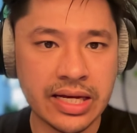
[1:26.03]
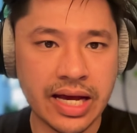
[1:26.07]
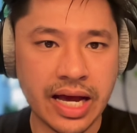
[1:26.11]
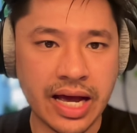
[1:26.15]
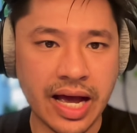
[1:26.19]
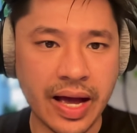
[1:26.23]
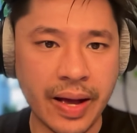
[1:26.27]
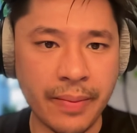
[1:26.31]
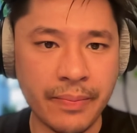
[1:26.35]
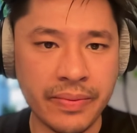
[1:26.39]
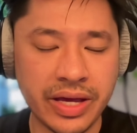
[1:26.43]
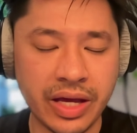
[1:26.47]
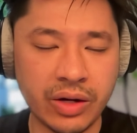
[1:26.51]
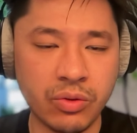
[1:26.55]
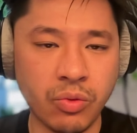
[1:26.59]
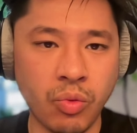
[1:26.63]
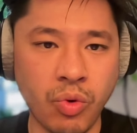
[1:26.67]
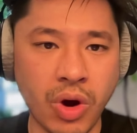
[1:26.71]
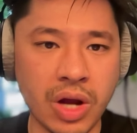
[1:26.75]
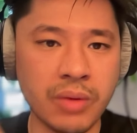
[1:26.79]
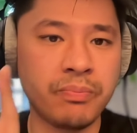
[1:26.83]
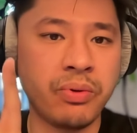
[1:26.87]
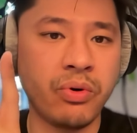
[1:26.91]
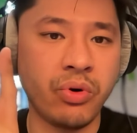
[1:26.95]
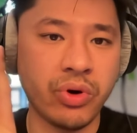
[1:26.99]
He had
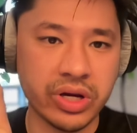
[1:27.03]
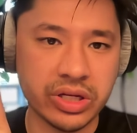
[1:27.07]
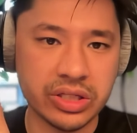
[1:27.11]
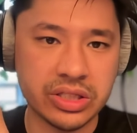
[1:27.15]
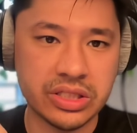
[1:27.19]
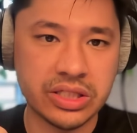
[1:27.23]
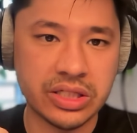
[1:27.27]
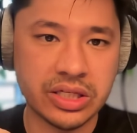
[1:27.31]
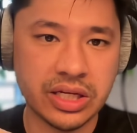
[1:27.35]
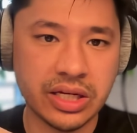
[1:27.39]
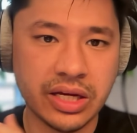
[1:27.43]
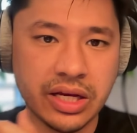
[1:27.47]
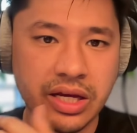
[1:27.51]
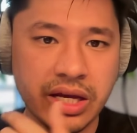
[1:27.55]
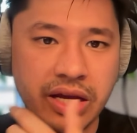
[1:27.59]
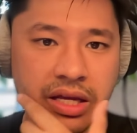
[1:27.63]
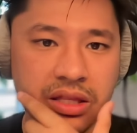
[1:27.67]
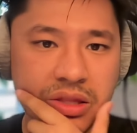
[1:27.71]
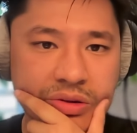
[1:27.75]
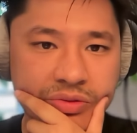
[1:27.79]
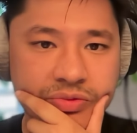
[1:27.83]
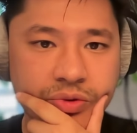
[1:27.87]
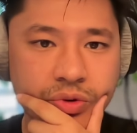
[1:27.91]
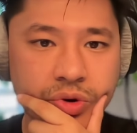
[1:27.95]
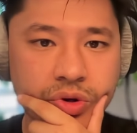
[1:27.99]
1 point
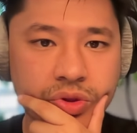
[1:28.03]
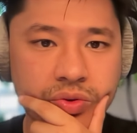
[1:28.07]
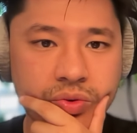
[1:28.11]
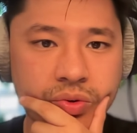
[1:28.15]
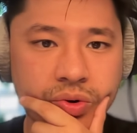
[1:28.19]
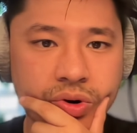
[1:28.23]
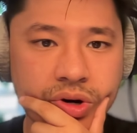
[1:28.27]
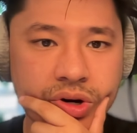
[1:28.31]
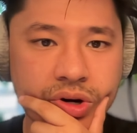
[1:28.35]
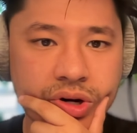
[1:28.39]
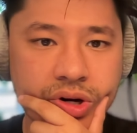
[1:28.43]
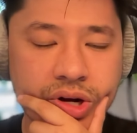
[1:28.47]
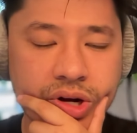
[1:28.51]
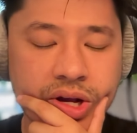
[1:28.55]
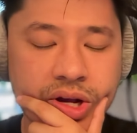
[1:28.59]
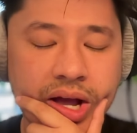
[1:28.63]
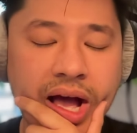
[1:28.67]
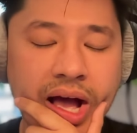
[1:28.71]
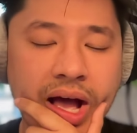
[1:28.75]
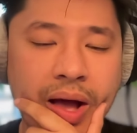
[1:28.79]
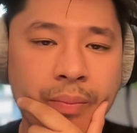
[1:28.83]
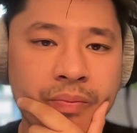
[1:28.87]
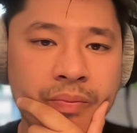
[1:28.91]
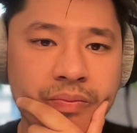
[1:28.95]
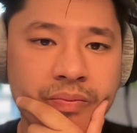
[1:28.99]
in the fourth quarter.
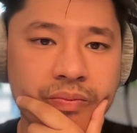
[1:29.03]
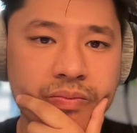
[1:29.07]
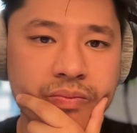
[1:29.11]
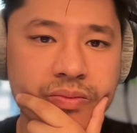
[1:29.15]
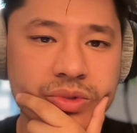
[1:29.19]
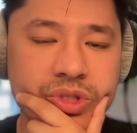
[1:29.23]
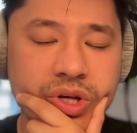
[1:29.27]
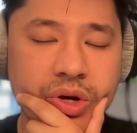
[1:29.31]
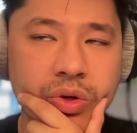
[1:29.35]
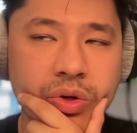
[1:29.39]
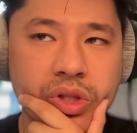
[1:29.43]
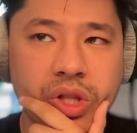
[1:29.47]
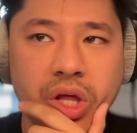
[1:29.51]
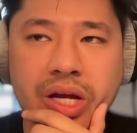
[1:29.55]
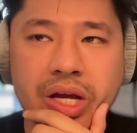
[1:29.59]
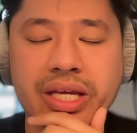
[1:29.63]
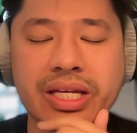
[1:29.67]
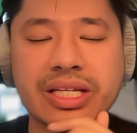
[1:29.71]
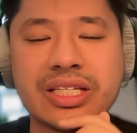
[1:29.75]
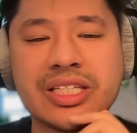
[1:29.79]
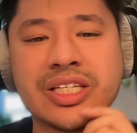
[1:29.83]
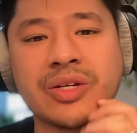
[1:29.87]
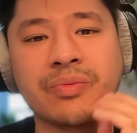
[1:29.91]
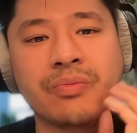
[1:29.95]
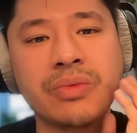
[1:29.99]
So look,
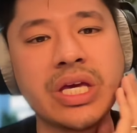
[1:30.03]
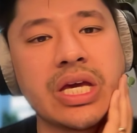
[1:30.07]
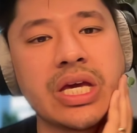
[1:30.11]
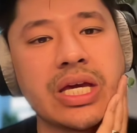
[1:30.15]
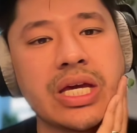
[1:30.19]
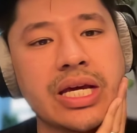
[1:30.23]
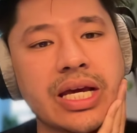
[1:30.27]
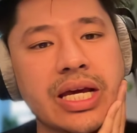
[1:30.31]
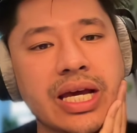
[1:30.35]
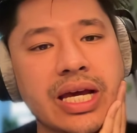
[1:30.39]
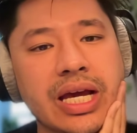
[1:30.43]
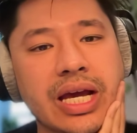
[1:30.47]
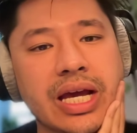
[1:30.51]
to me,